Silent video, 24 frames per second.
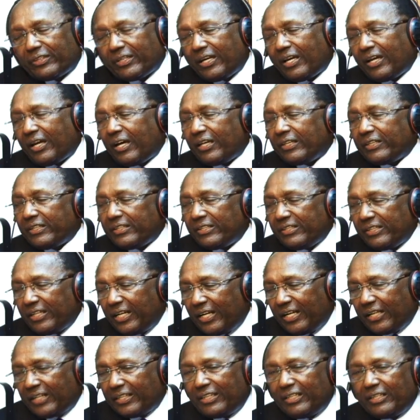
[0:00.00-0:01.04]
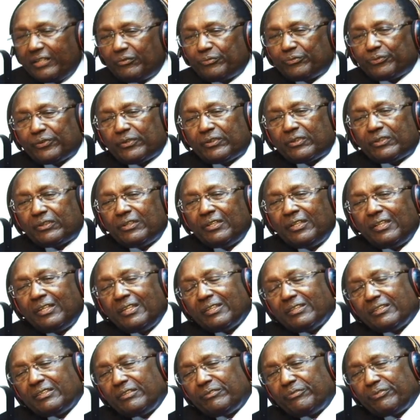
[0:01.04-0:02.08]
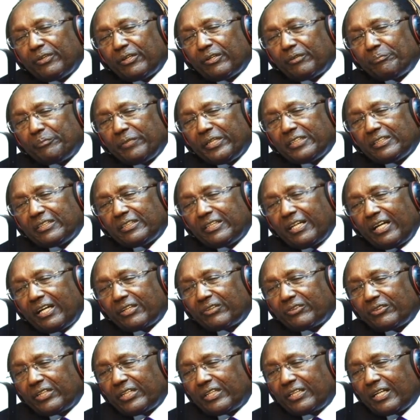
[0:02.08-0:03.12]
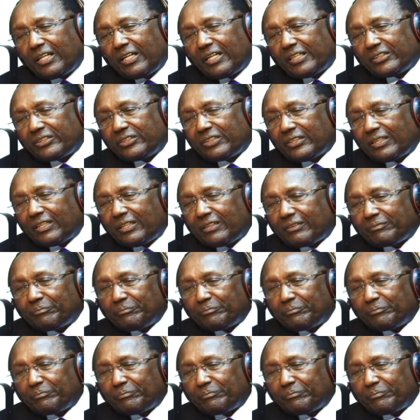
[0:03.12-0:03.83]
They're yearning for development in agriculture,